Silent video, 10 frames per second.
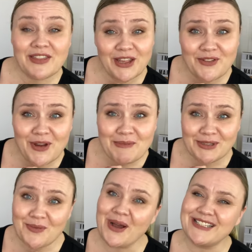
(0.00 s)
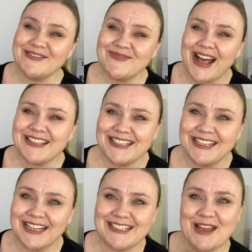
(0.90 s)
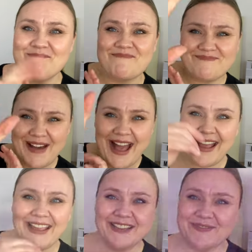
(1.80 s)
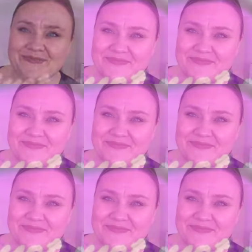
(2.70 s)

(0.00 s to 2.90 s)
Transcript: thank you very much for watching. I'll see you next time. Bye!